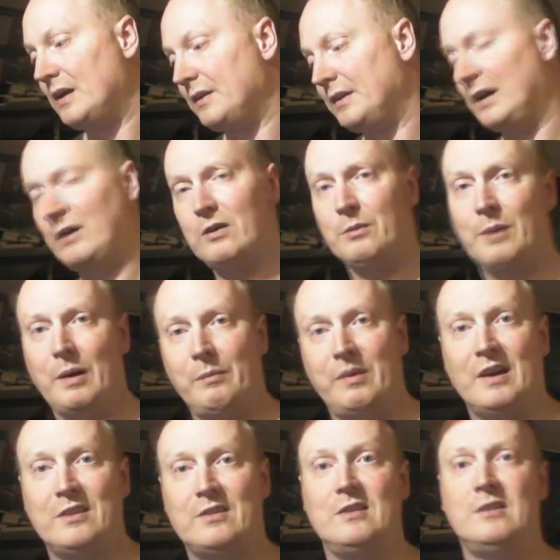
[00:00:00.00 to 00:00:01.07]
Now you might be
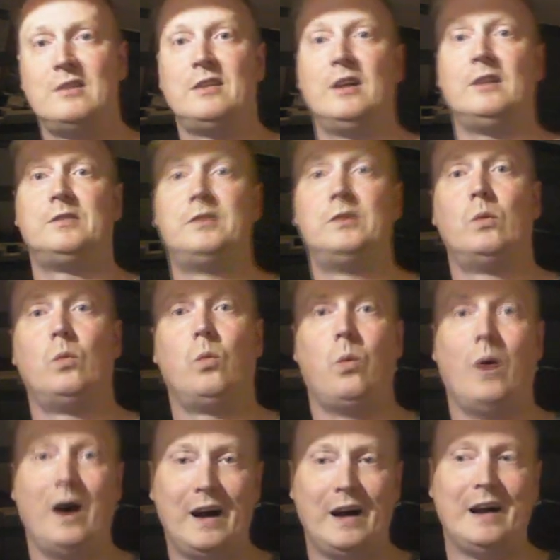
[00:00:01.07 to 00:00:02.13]
asking yourself,
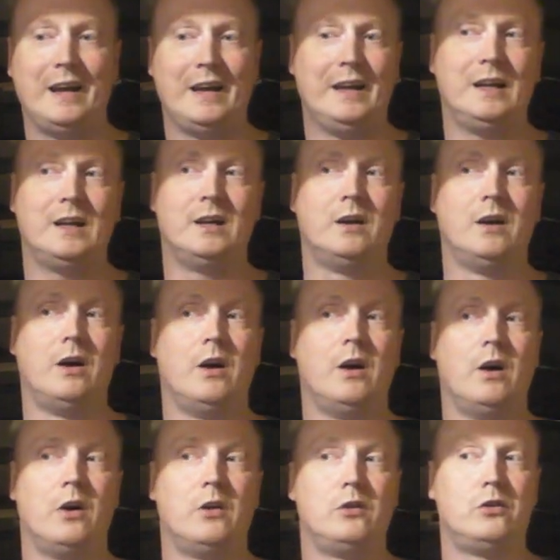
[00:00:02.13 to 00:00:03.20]
why
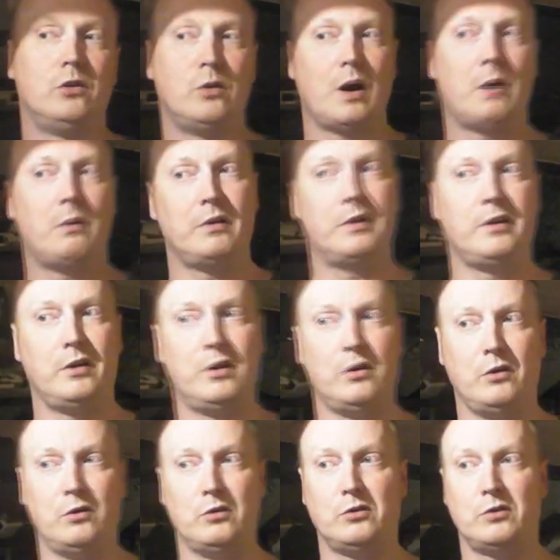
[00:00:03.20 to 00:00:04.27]
do I want to
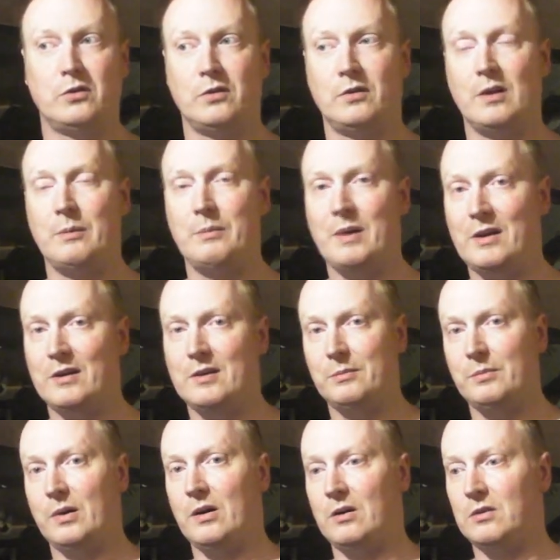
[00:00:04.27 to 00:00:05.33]
use American
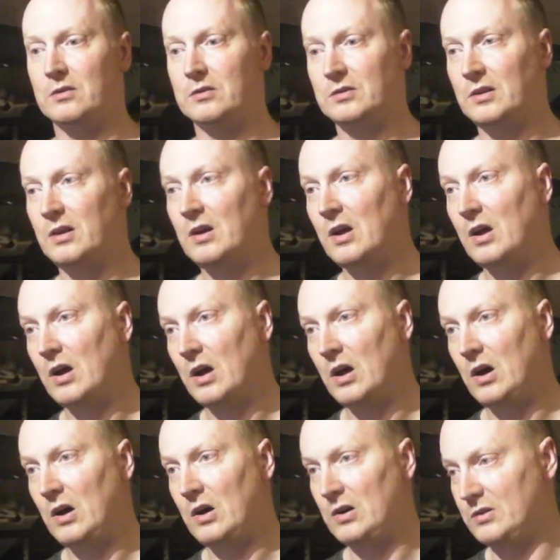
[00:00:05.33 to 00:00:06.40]
balls
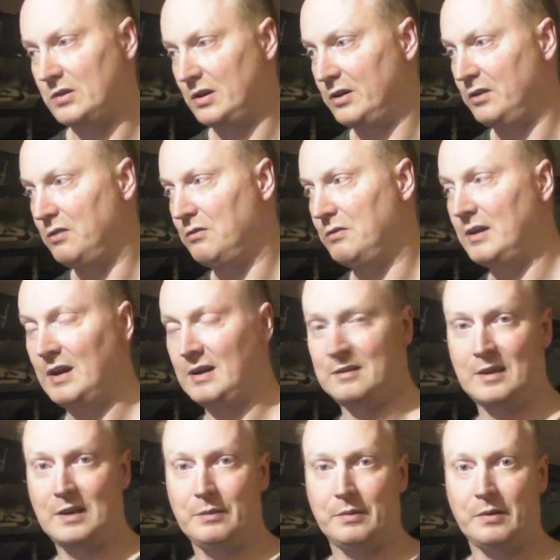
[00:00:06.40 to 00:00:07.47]
on a UK
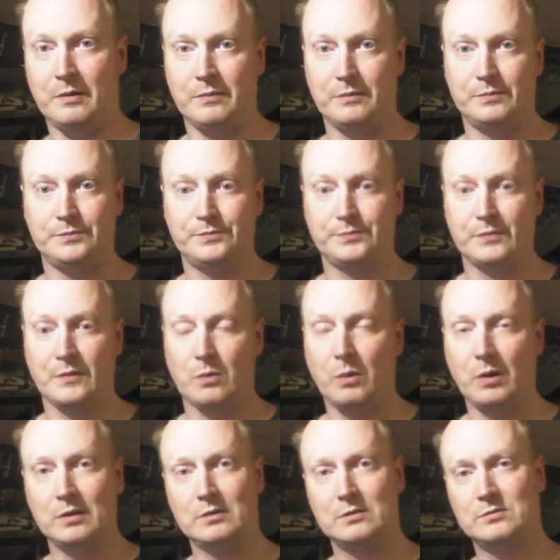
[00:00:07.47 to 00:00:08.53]
table?
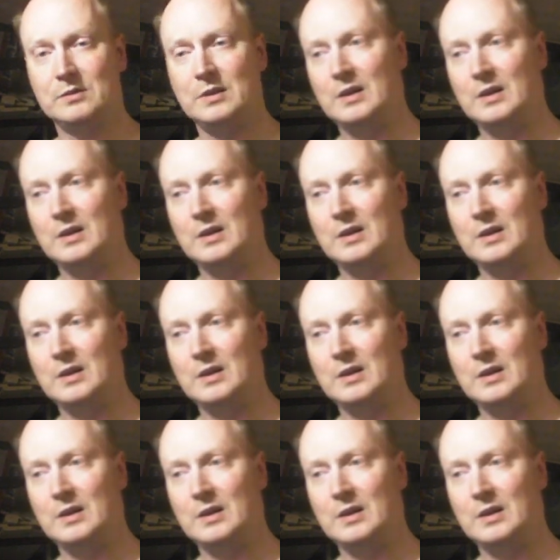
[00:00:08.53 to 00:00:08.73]
Well,